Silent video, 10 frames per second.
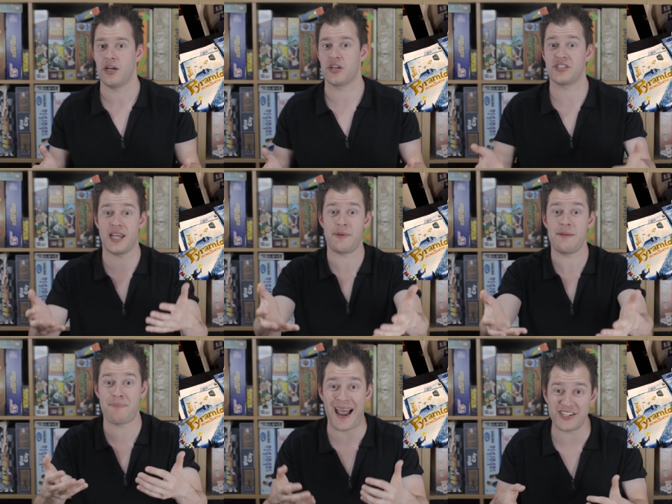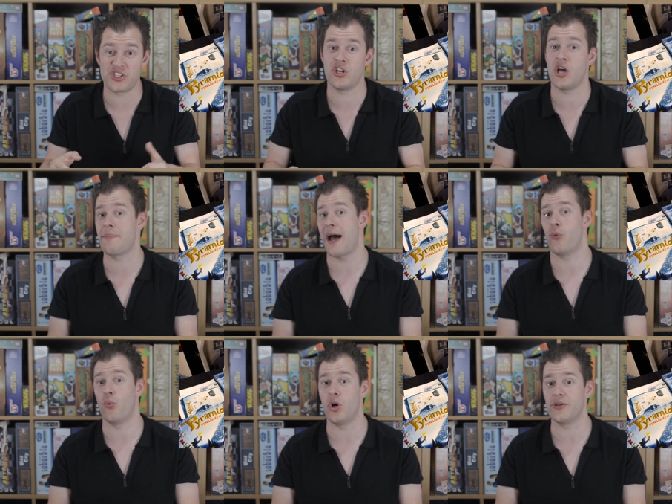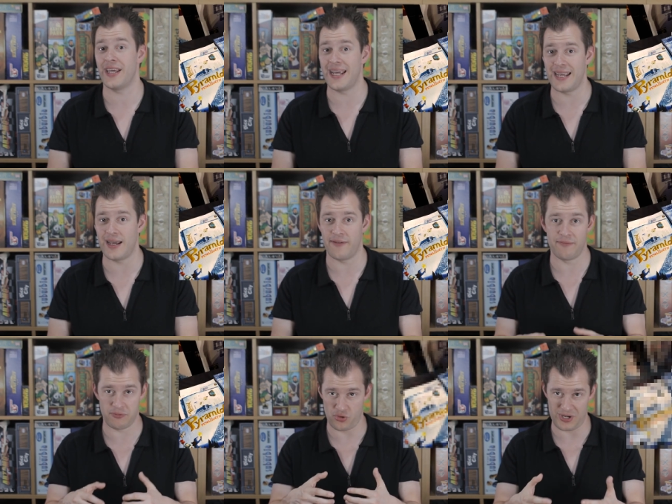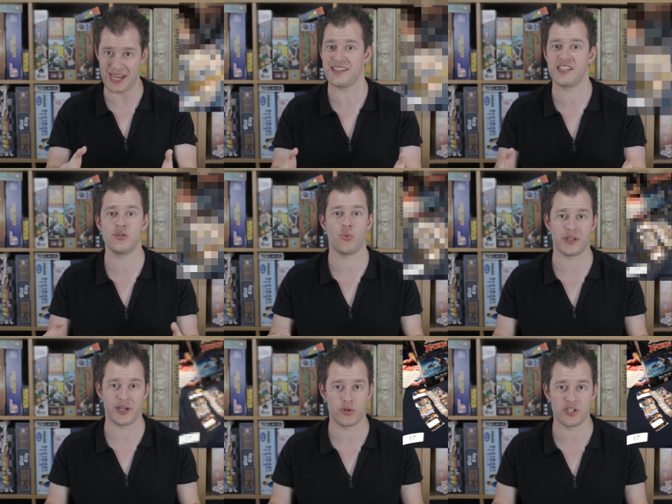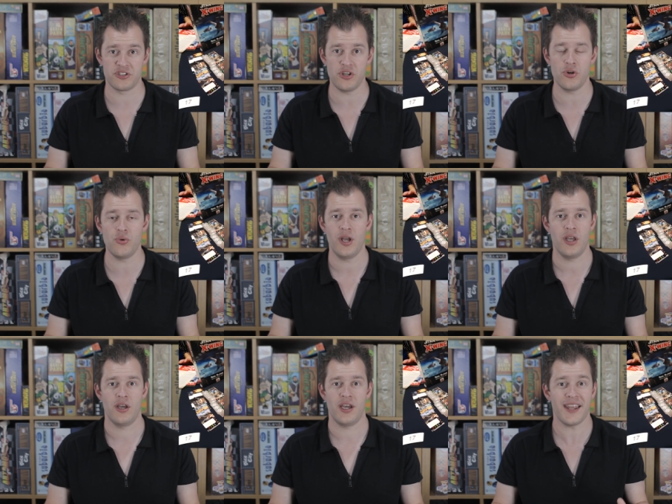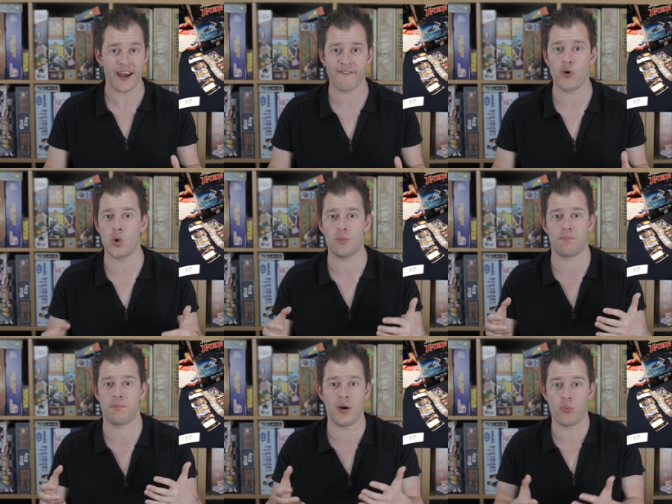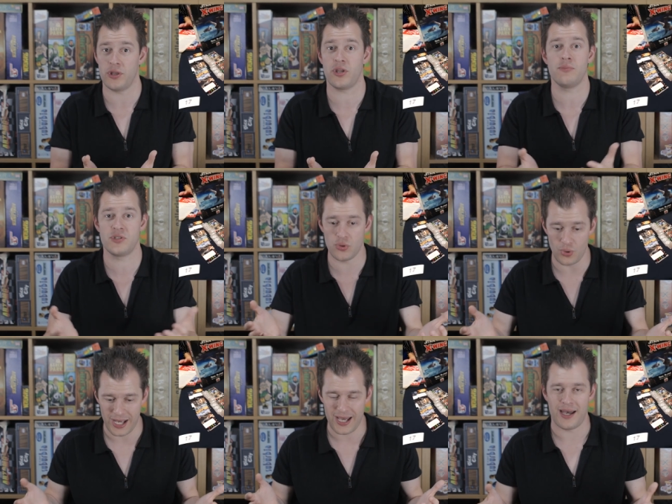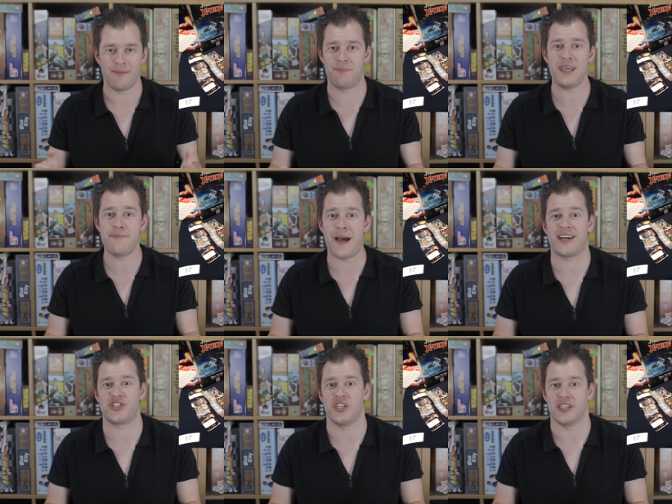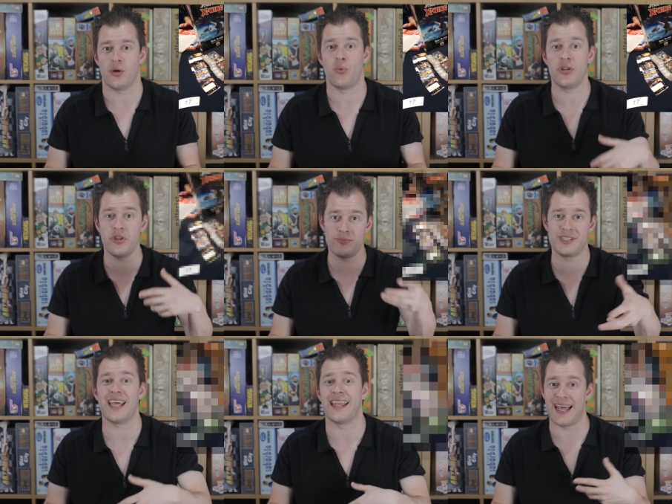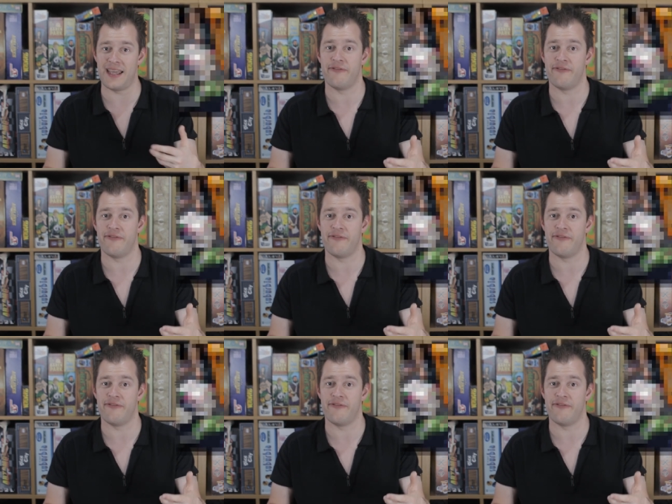because they're being passionate about what they have created, what they want to do. And therefore, I want them to be passionate. I want them to get that